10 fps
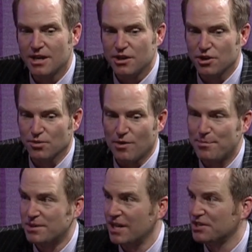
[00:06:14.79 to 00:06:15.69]
Your
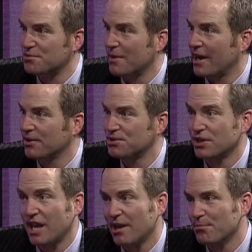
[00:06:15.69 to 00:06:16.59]
reputation matters. You
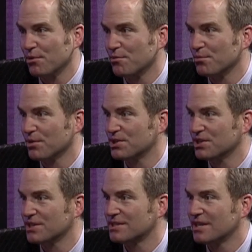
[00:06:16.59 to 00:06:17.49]
can't burn
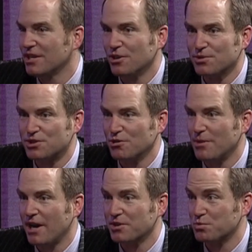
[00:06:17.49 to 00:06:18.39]
bridges. You know, it still
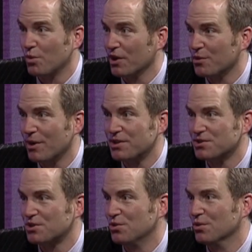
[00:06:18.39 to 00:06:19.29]
matters where you went to
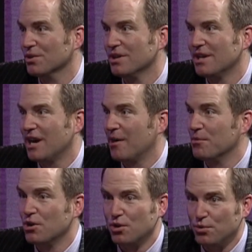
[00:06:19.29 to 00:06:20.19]
school,
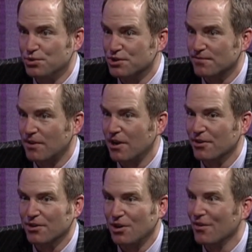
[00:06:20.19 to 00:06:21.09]
who's your
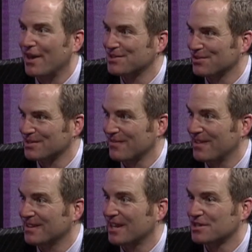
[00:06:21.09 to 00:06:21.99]
father, all that sort of stuff. I
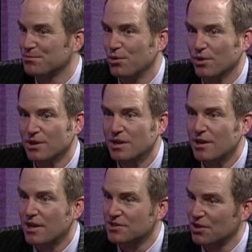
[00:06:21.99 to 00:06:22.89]
think that's important.
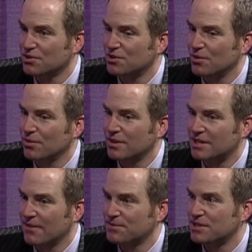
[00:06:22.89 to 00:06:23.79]
It's also the
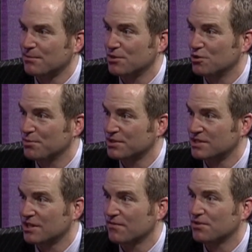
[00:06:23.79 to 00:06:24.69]
toughest thing about doing business
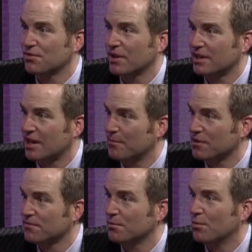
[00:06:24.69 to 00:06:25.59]
here if you try to come
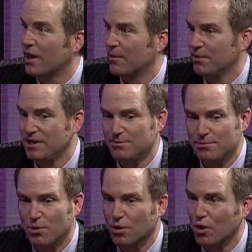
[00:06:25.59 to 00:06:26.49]
here from away, and we need to be
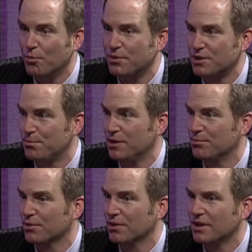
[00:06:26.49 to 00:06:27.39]
more open to
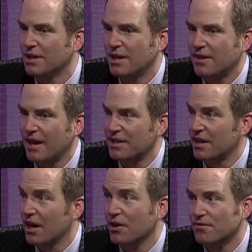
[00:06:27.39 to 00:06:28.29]
people that
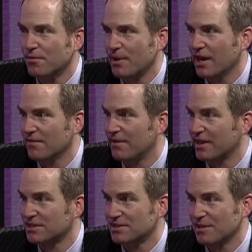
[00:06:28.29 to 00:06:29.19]
aren't from
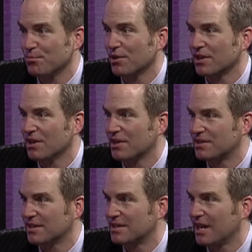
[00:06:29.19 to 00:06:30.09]
Halifax because they bring a lot
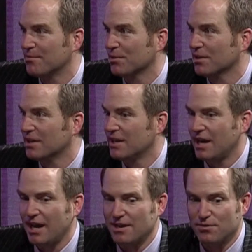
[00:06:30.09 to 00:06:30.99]
to the table,
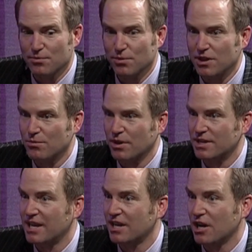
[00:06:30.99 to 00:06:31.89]
and if we really want
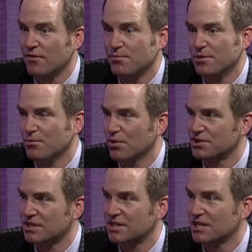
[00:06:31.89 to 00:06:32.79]
to take off and be more
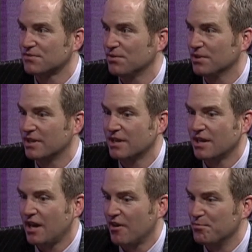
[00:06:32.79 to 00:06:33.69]
successful and
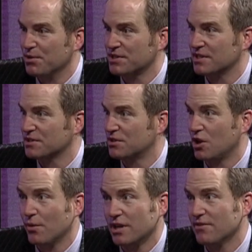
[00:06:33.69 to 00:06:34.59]
have business
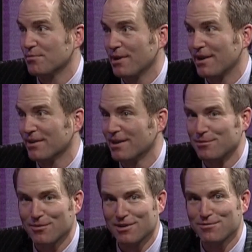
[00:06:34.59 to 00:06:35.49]
going even better, I'm
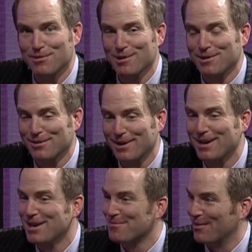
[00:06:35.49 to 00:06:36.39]
not running for mayor, by the way,
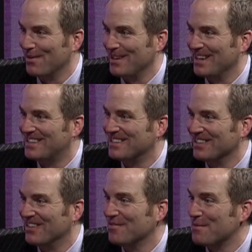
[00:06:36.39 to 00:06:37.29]
but we need
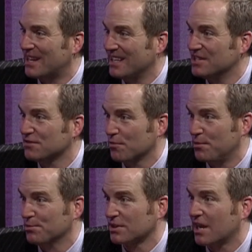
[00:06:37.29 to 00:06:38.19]
to make it easier for
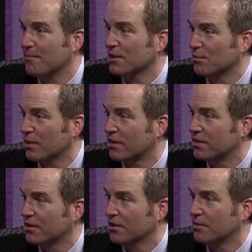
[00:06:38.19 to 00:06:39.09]
people to come here with
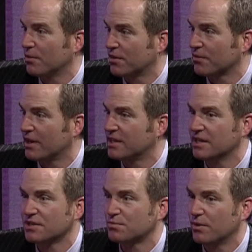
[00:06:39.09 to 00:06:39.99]
their
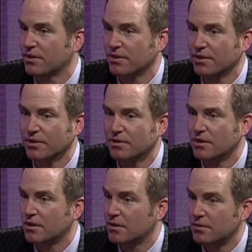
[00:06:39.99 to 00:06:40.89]
ideas, with their
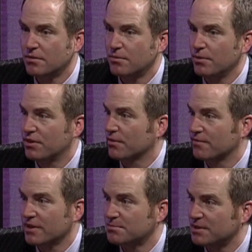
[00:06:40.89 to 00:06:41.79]

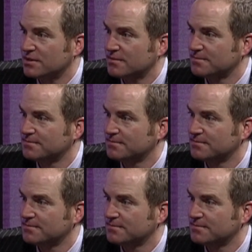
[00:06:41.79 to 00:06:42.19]
investments.